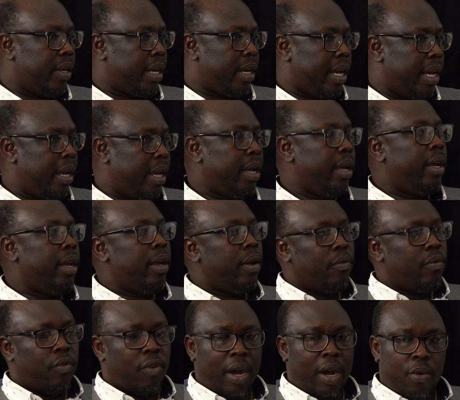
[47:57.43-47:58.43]
Okay,
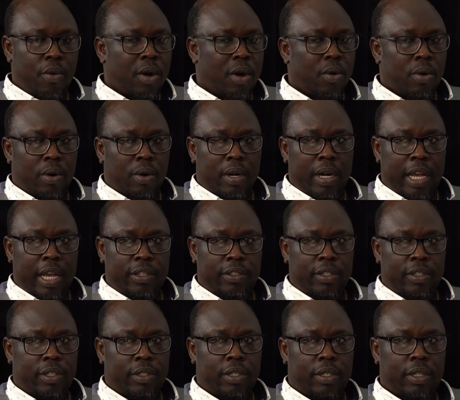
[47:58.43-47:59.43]
for our
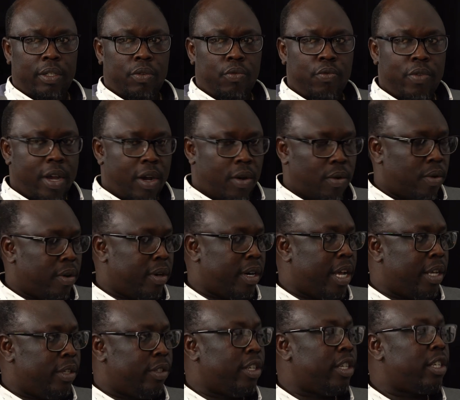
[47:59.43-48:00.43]
organization, we are an
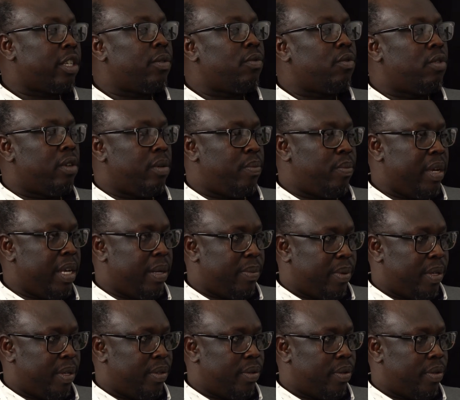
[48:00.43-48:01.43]
organization for a
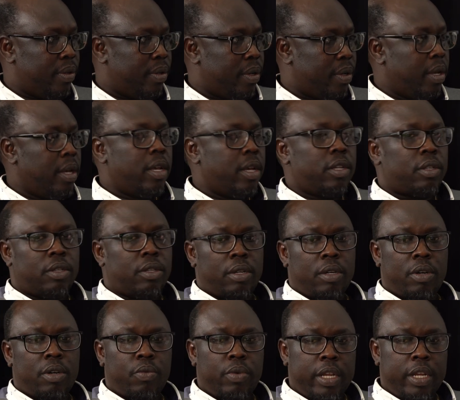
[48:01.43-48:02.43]
purpose.
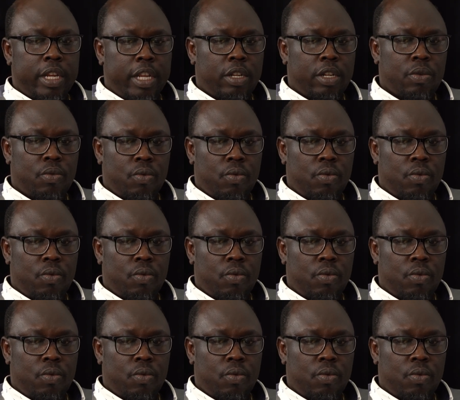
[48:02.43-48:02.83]
So we need